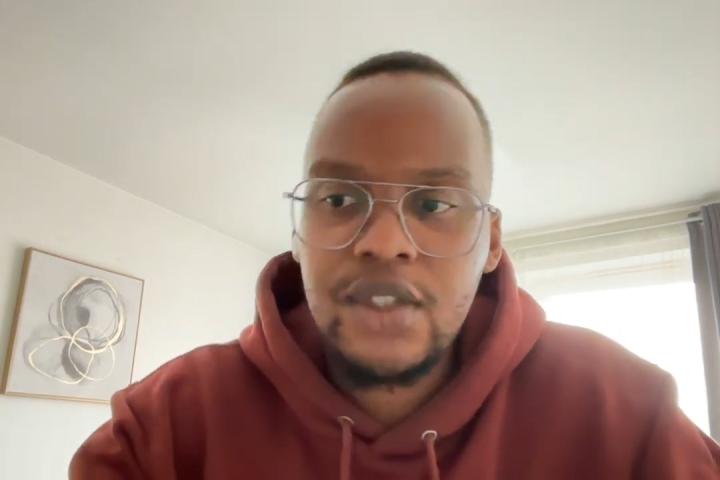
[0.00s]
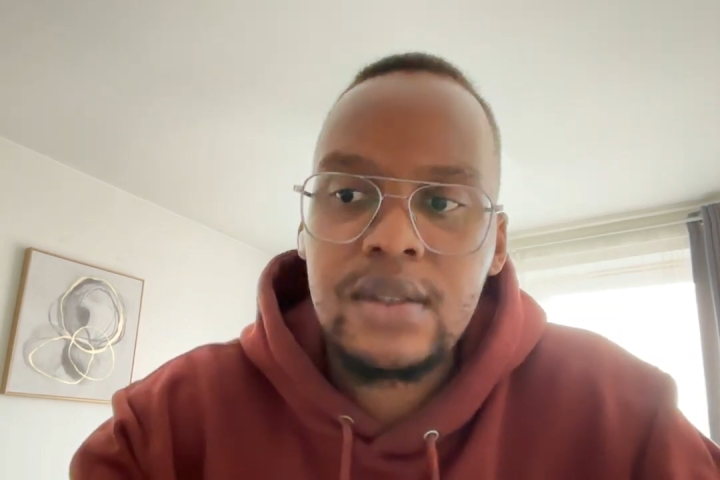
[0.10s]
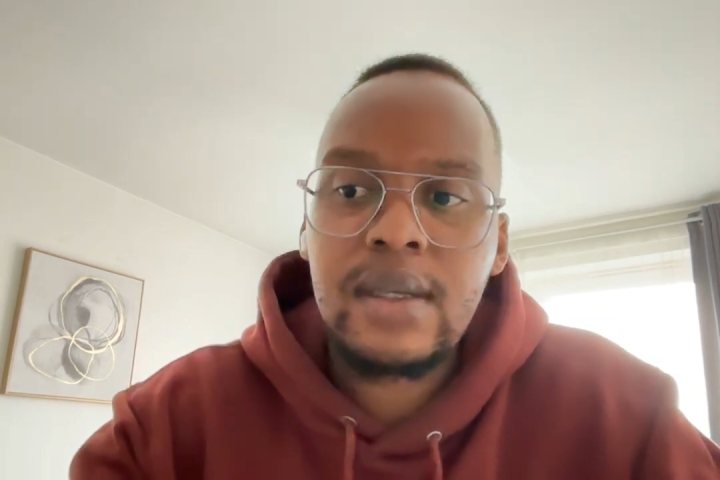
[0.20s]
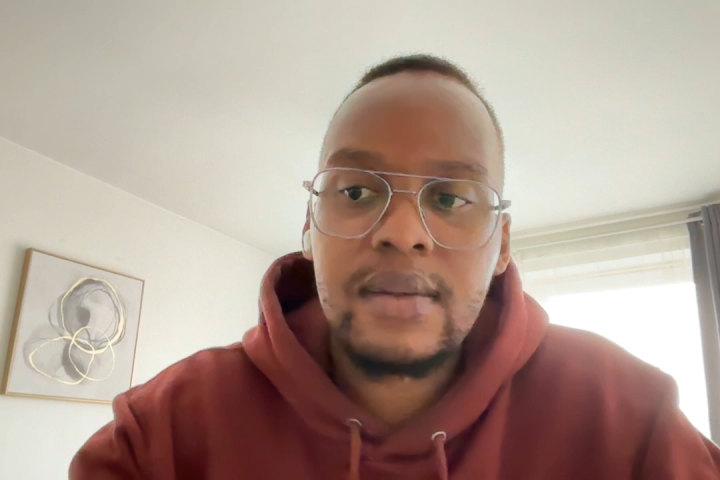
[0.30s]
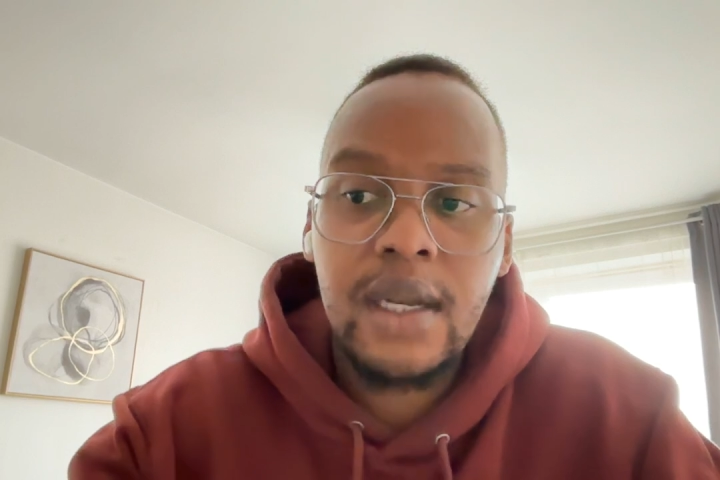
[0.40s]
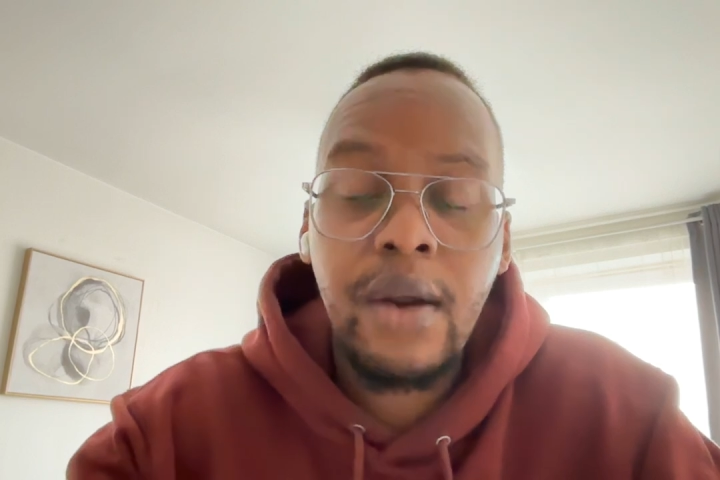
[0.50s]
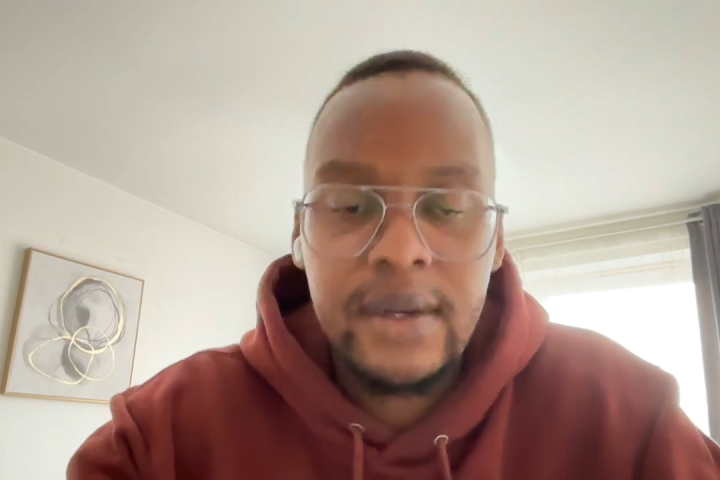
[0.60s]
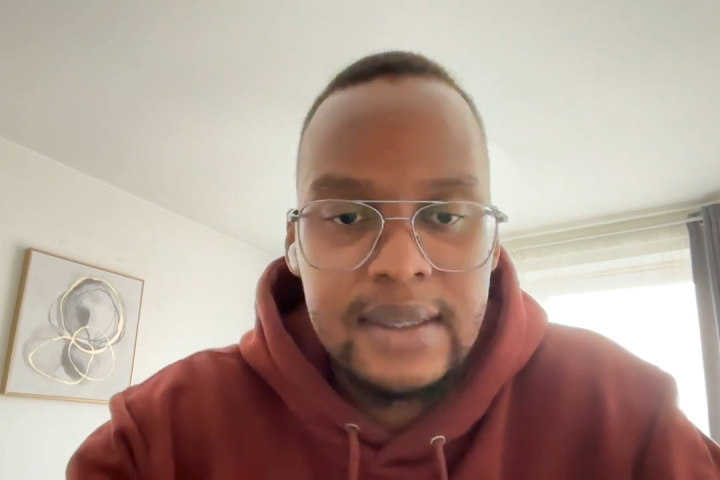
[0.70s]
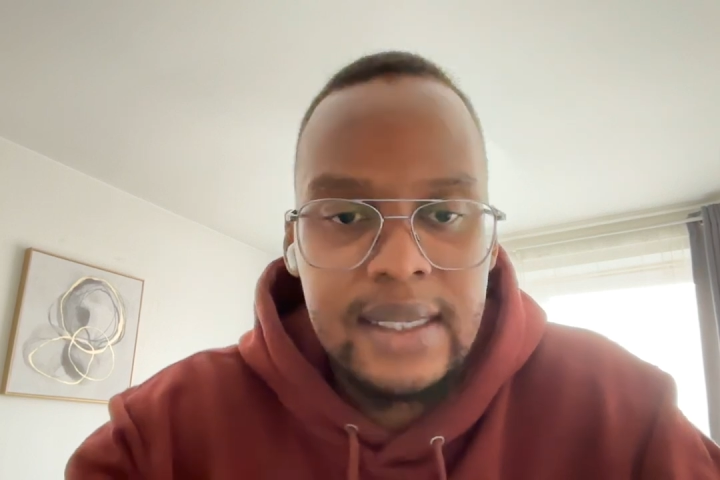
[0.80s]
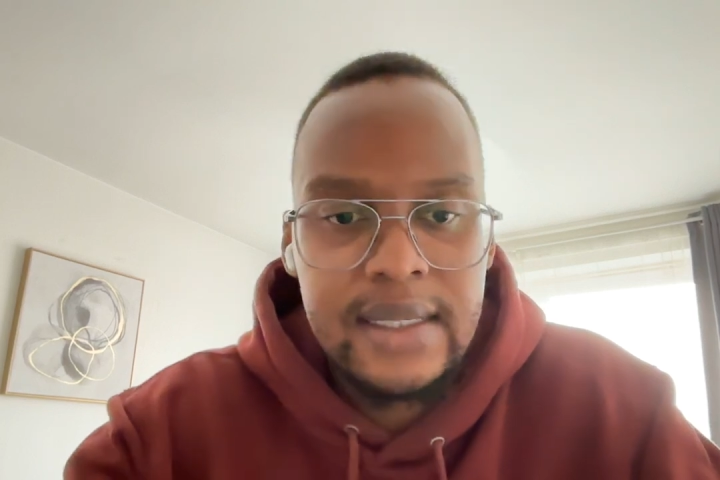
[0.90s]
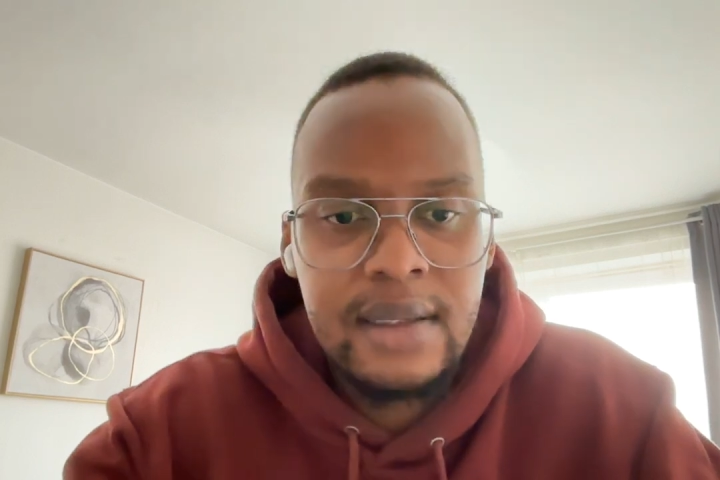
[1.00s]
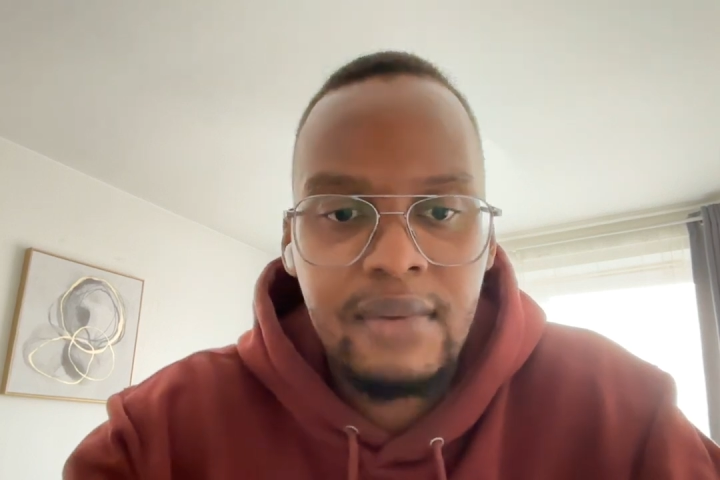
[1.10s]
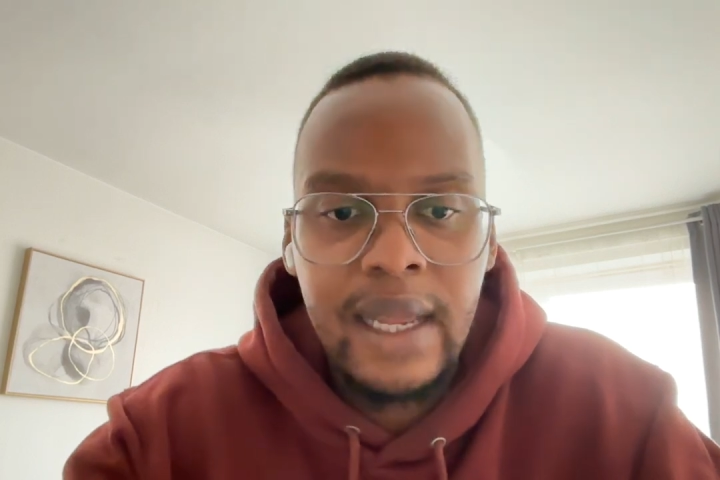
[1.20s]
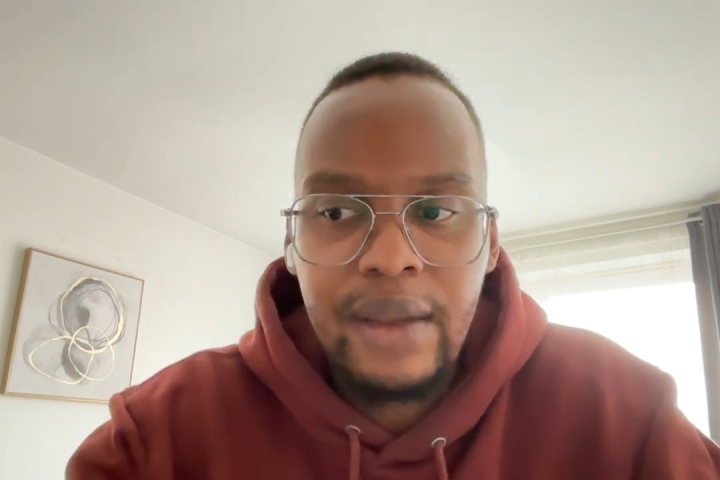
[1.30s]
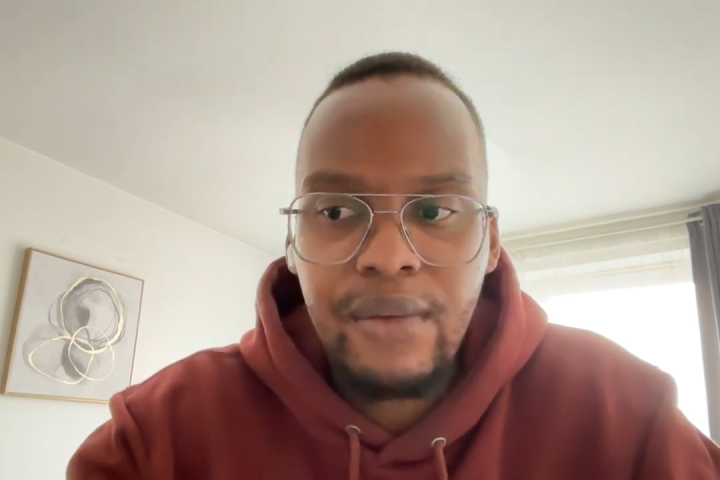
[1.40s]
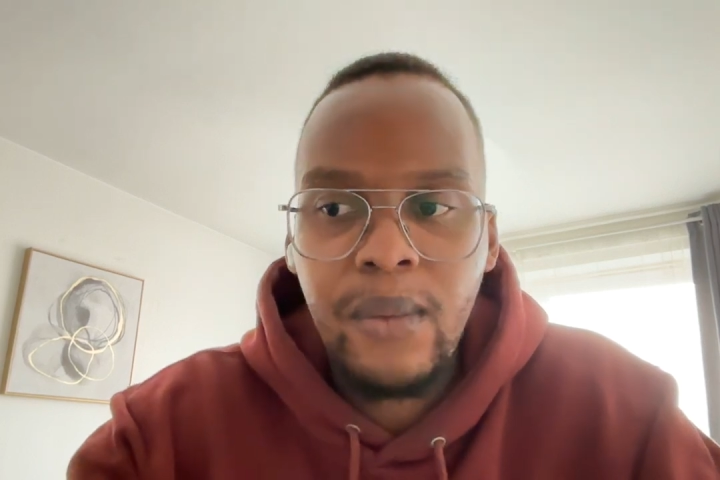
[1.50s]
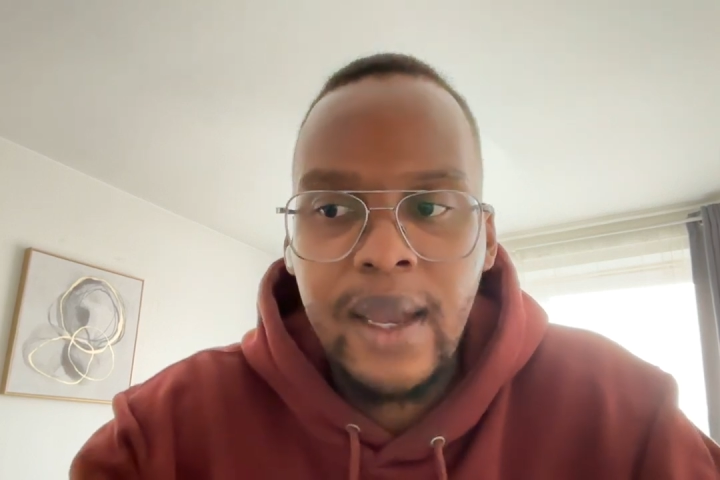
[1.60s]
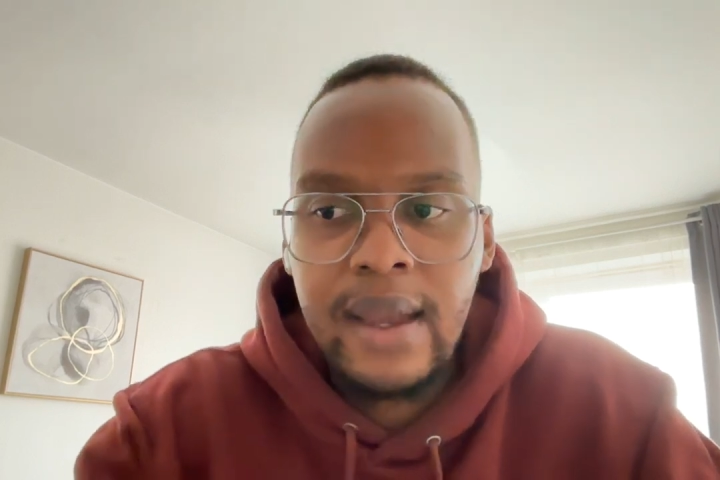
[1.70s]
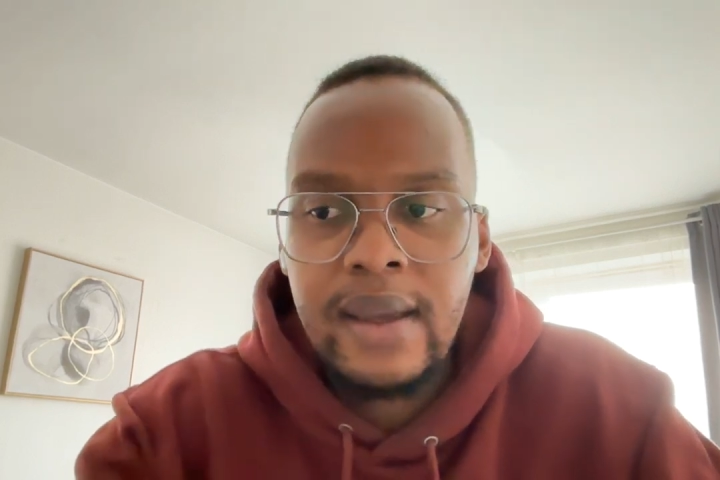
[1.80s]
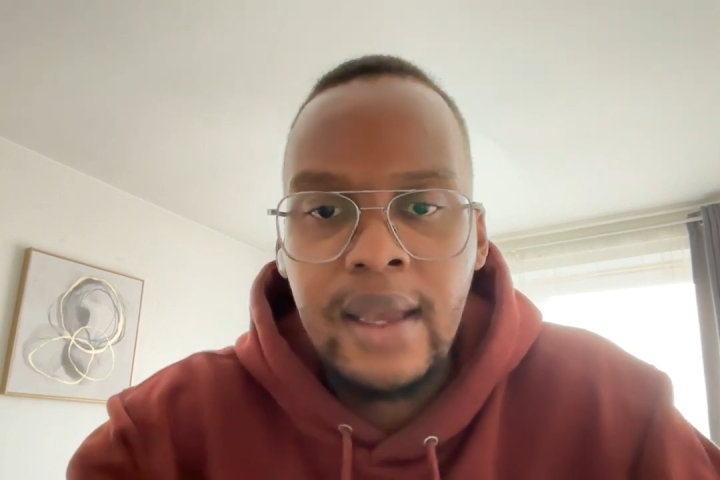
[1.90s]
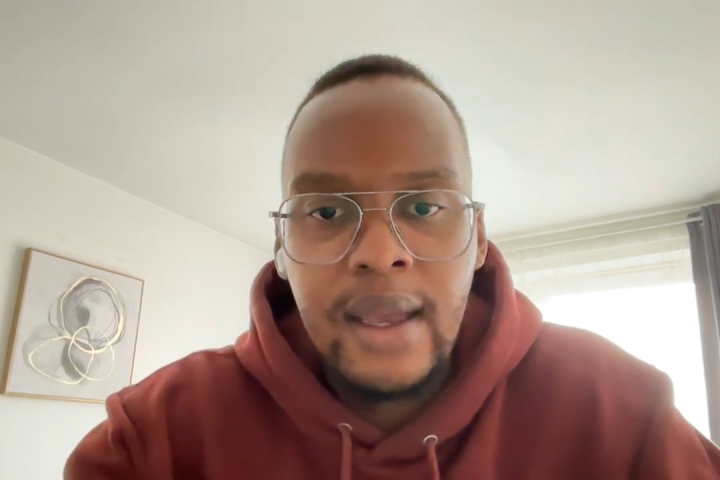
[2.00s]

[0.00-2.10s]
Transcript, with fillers: just the current season of life, where